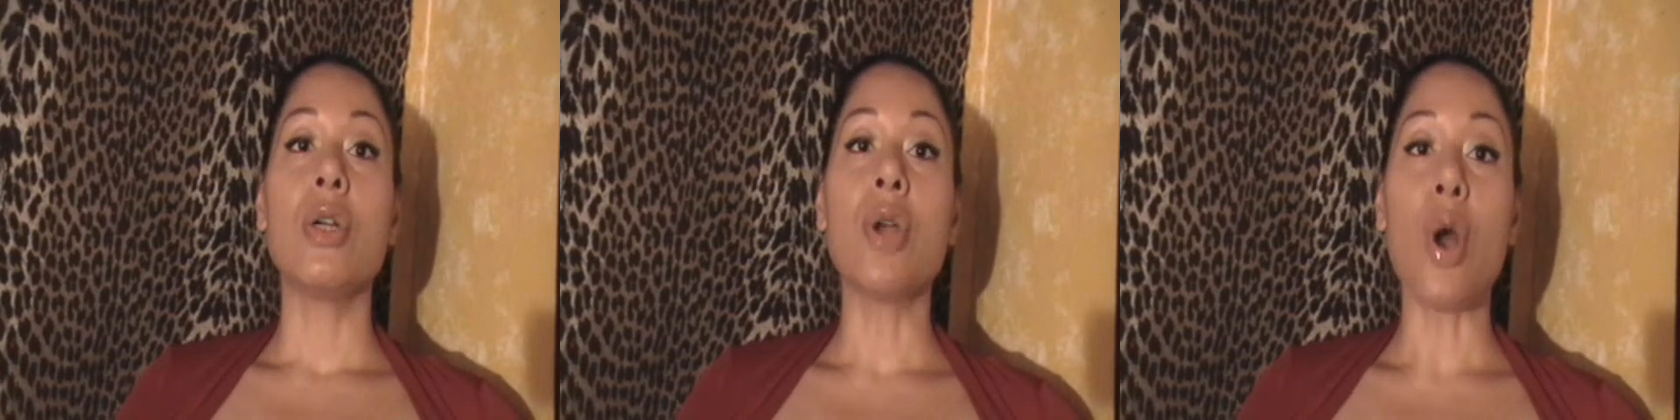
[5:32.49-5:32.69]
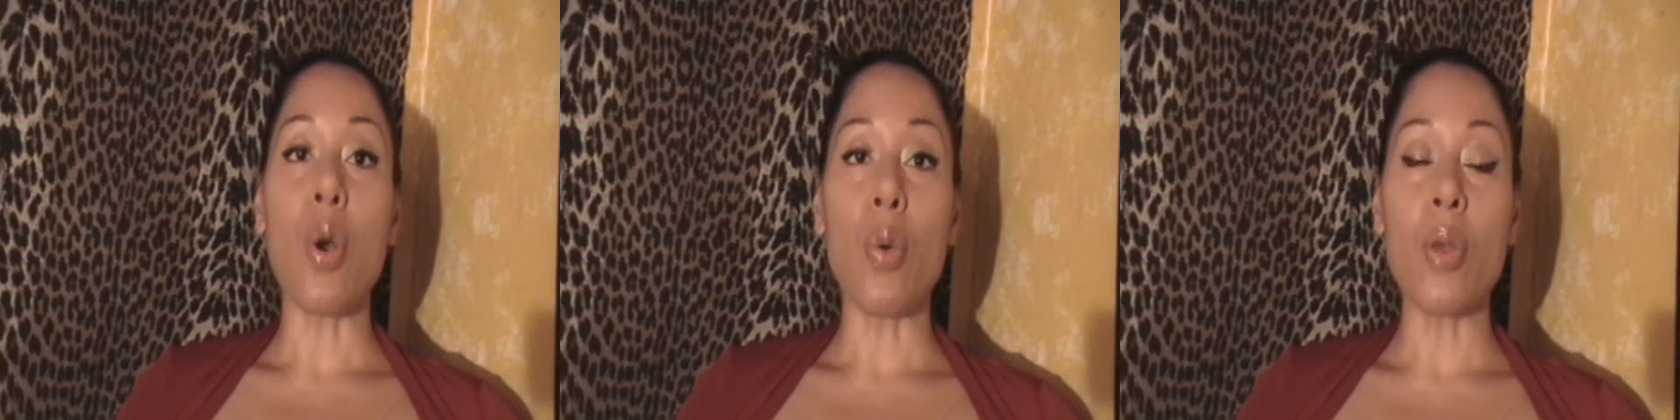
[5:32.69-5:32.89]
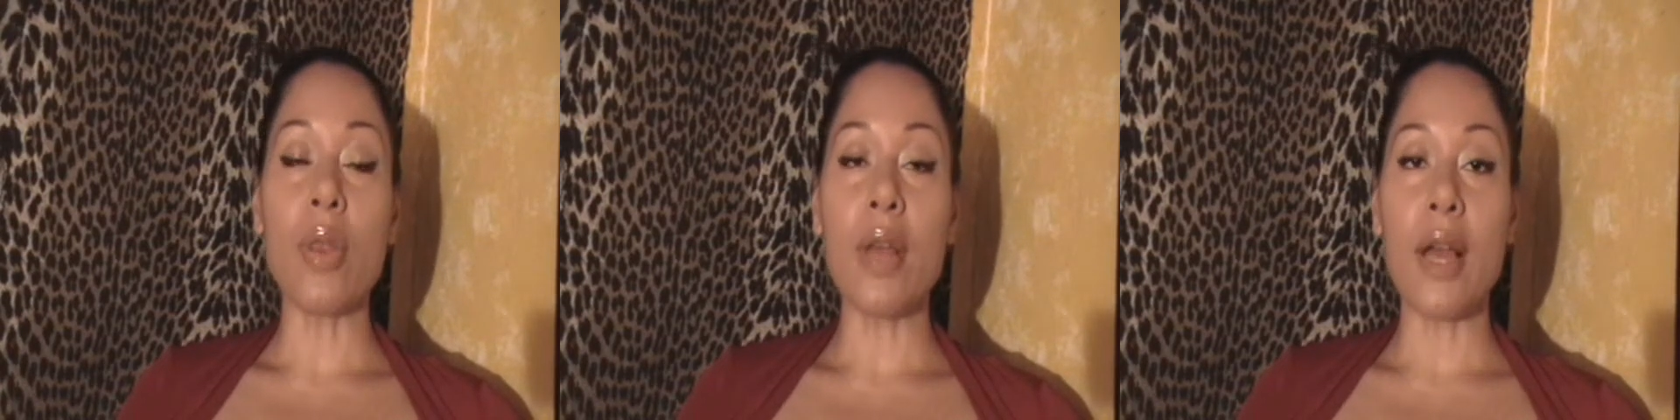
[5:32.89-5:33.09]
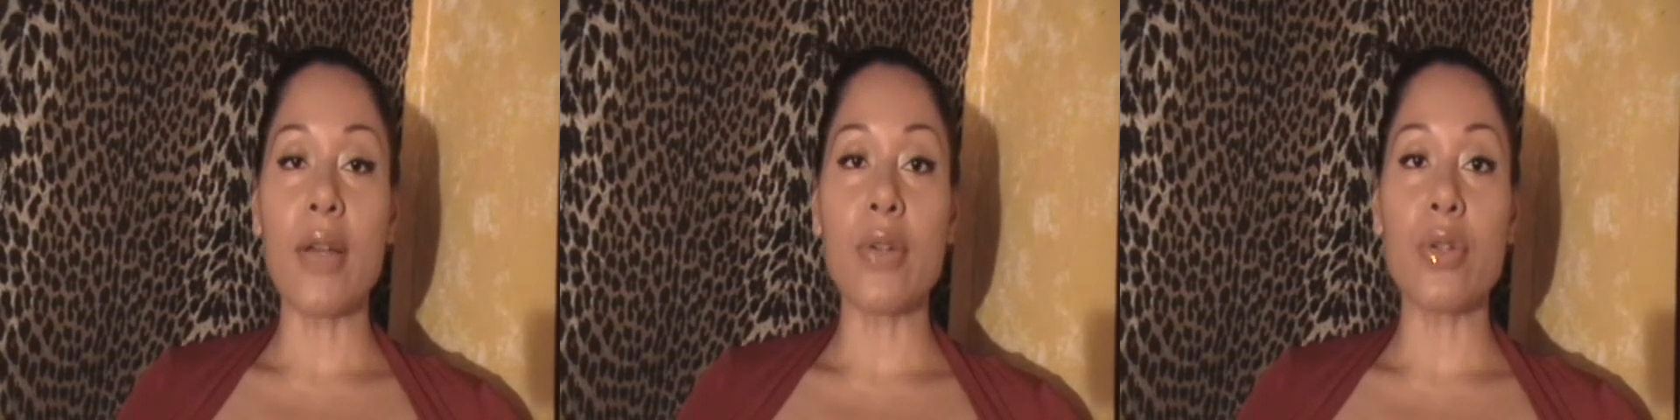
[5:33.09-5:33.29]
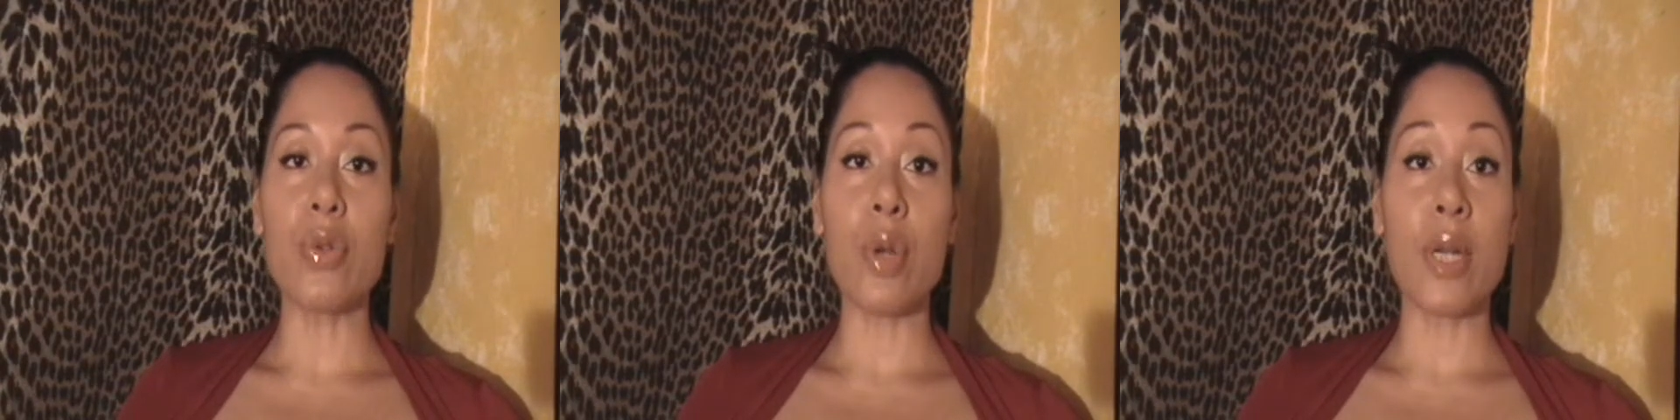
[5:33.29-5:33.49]
Go with
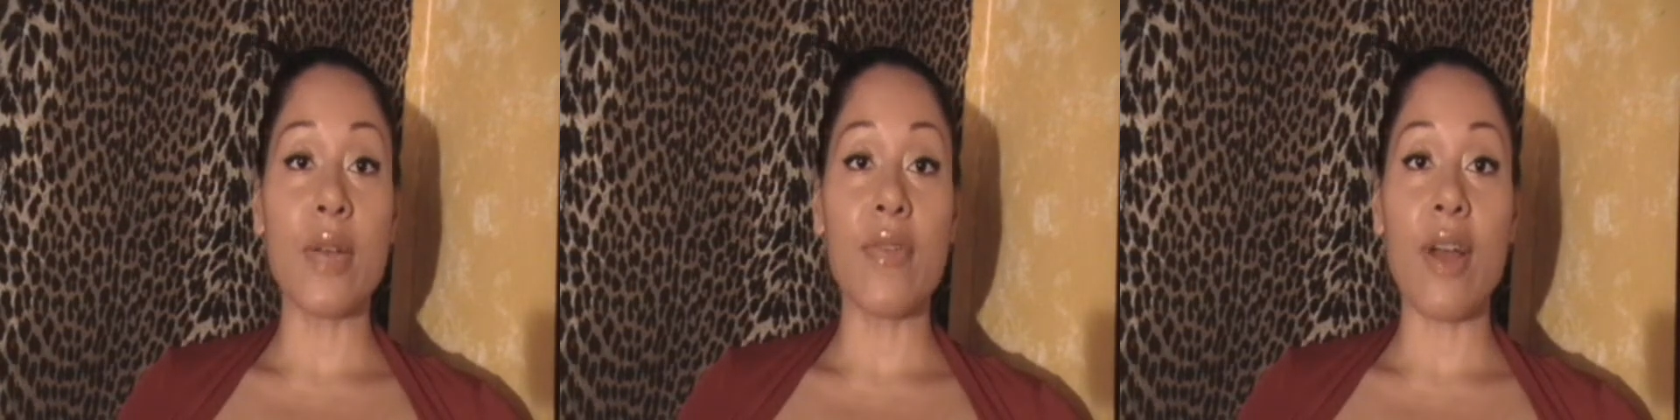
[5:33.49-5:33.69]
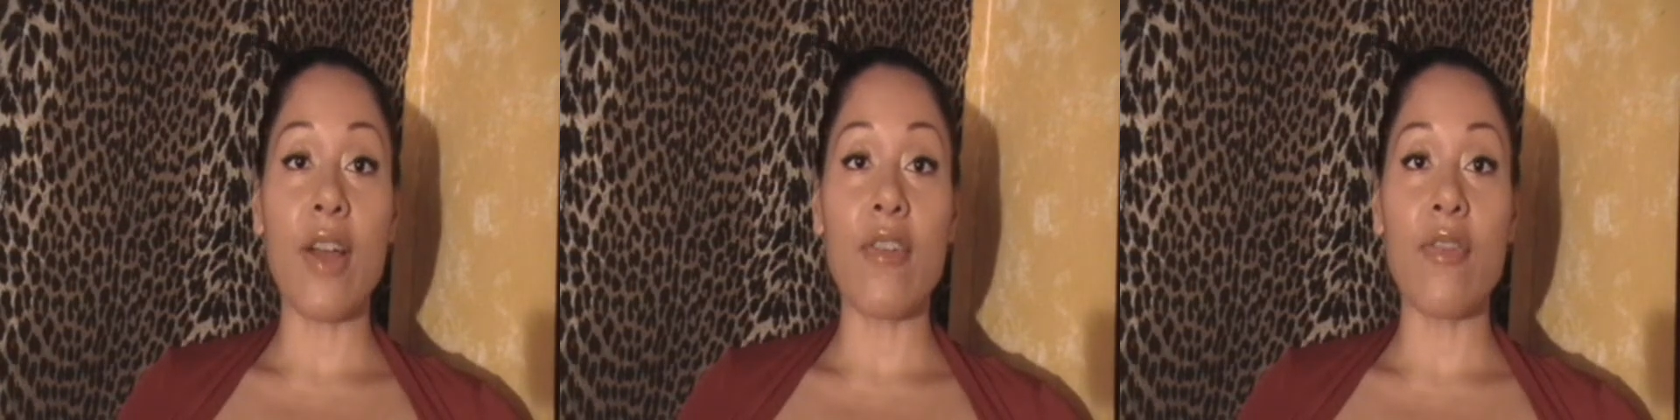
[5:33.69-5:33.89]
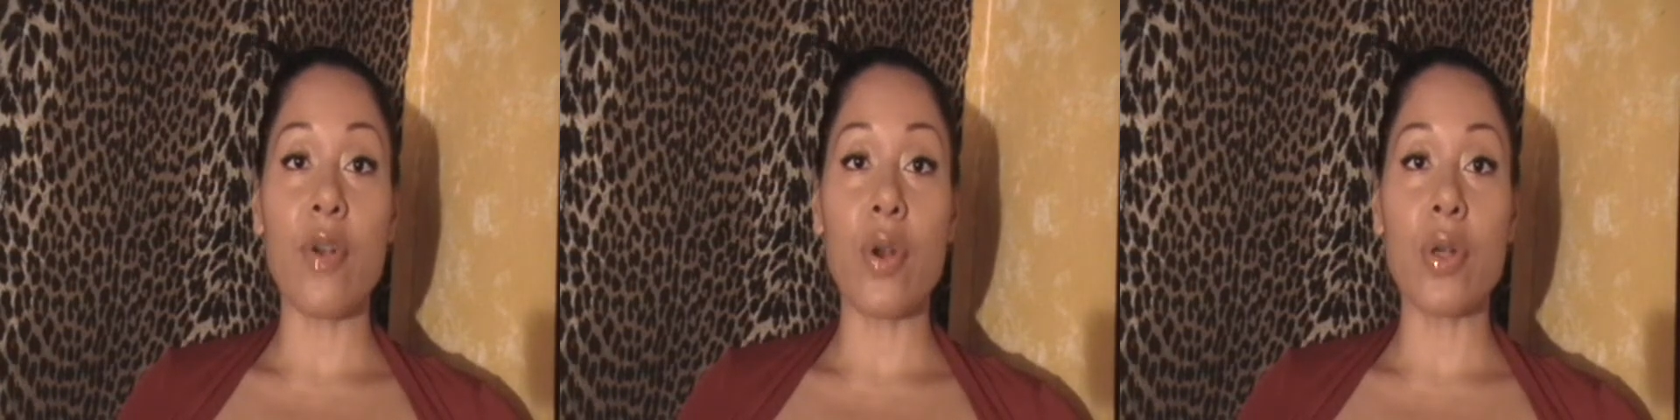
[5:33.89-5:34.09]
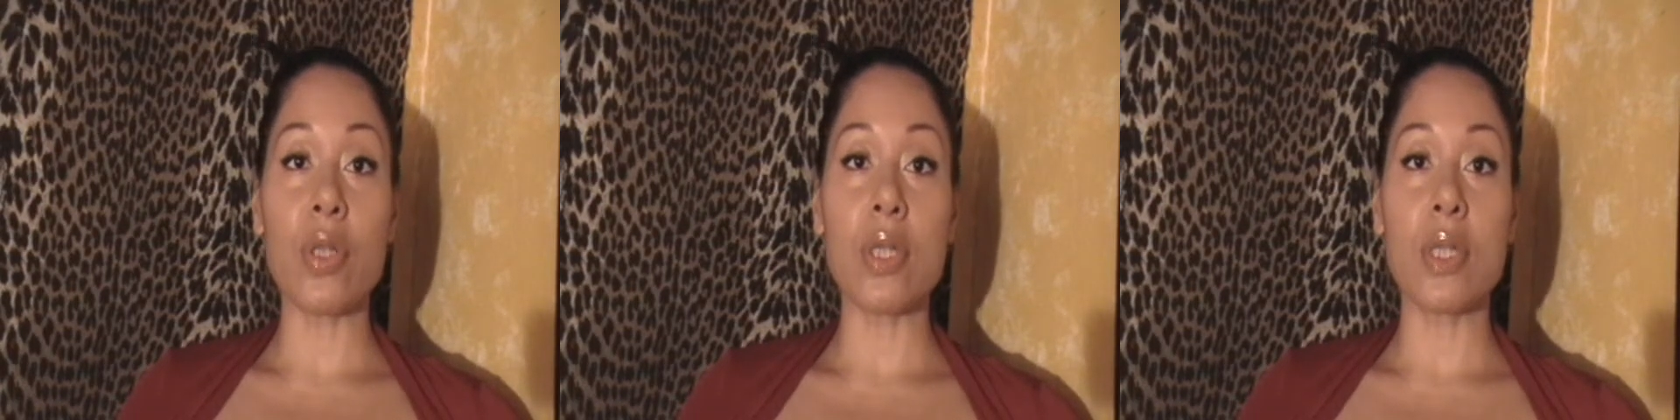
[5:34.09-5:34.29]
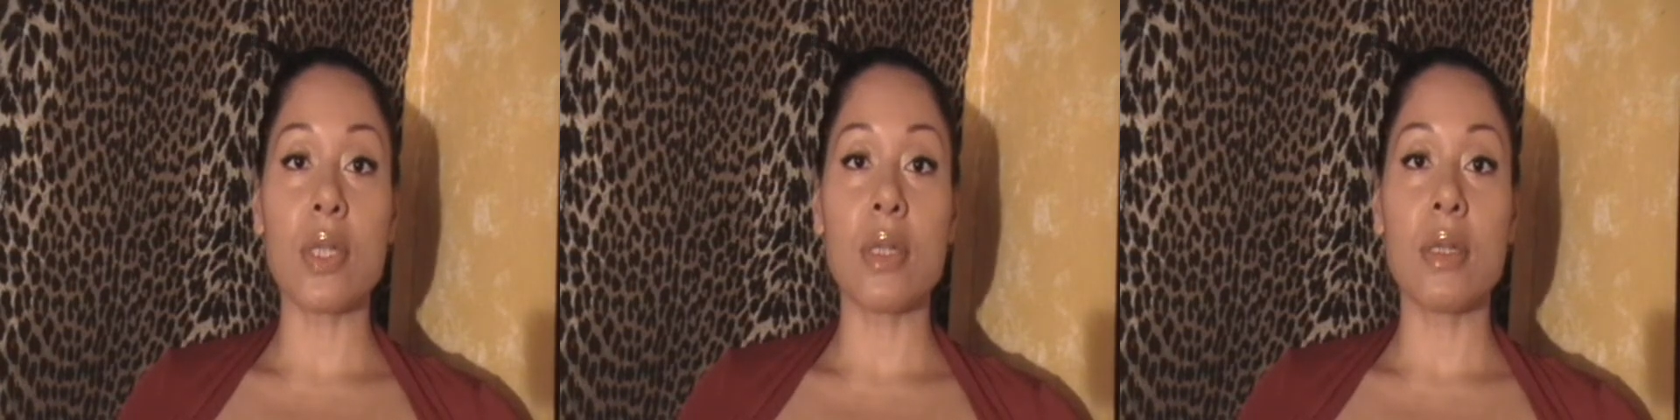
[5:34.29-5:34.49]
125
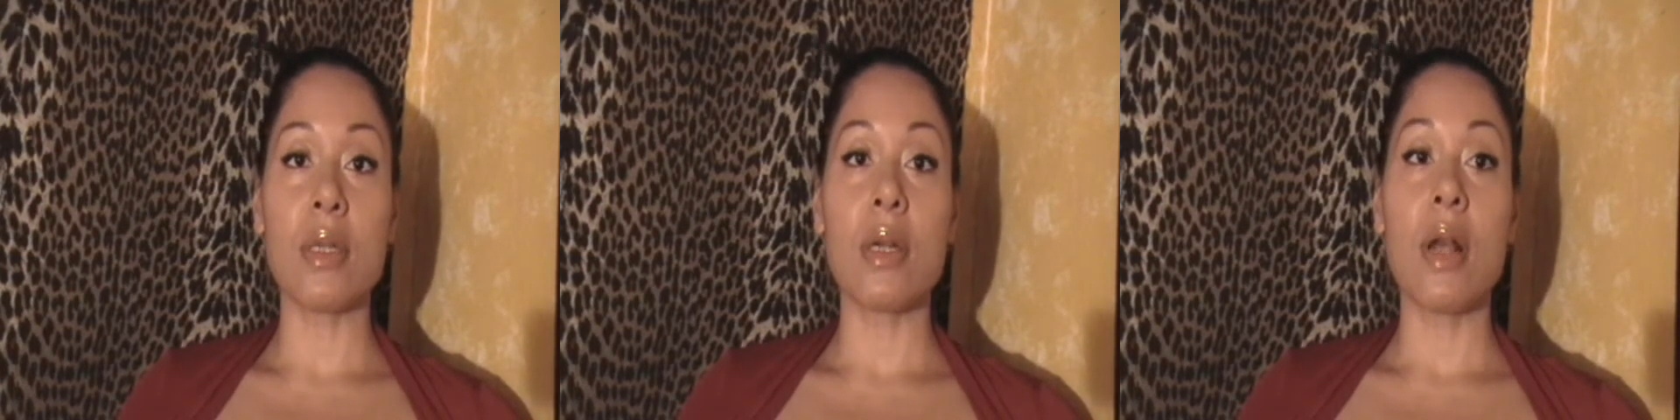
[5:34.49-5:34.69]
first,